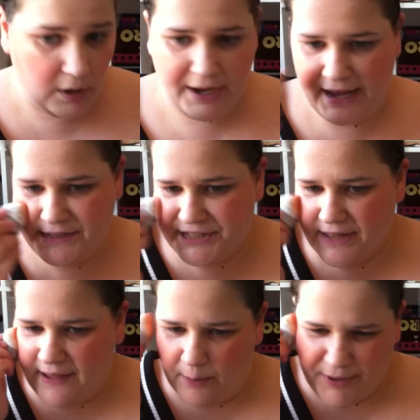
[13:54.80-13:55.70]
Okay, I'd
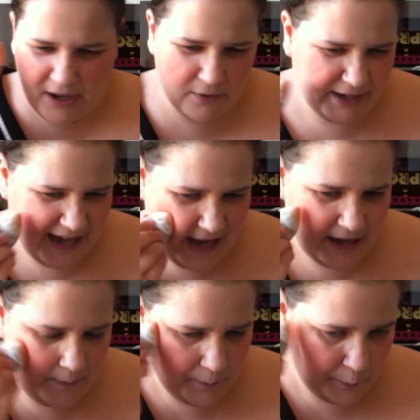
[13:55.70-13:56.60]
say that would be
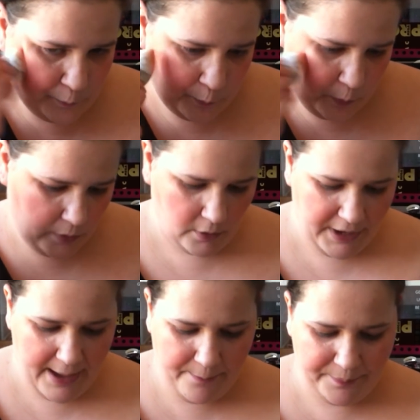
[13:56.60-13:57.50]
okay.
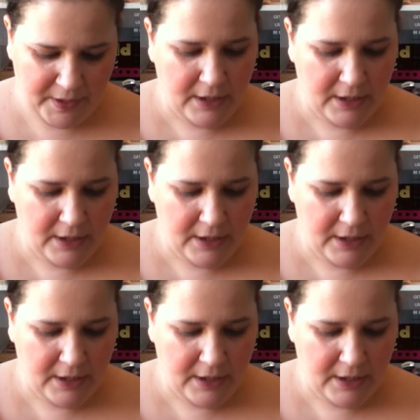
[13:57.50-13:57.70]
Yep.